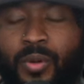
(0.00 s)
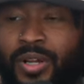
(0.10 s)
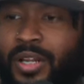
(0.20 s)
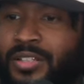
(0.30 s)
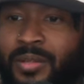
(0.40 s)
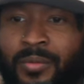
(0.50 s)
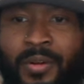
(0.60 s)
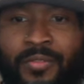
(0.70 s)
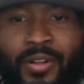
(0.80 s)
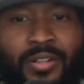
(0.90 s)
what is some of
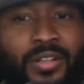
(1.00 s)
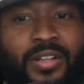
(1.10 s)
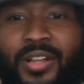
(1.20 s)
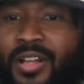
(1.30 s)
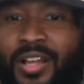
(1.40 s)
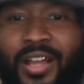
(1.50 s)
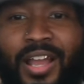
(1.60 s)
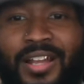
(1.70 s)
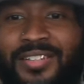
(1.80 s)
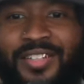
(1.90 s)
my favorite?
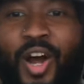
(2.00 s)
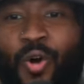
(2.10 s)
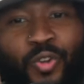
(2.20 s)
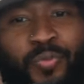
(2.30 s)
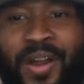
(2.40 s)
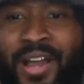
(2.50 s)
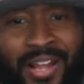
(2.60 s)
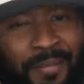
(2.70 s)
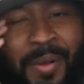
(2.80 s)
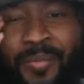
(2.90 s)
It's just the on spot.
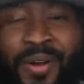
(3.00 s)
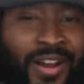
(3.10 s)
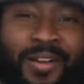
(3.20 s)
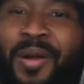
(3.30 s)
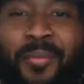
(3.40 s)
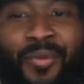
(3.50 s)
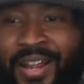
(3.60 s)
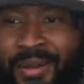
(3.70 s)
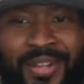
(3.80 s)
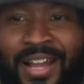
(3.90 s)
Like my brain, my
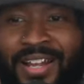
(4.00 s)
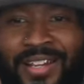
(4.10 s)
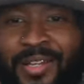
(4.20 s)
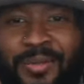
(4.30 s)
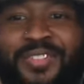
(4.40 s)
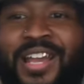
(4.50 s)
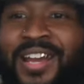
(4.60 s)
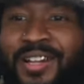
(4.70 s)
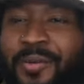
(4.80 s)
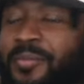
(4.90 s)
brain be goddamn. No, you,
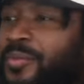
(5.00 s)
right, don't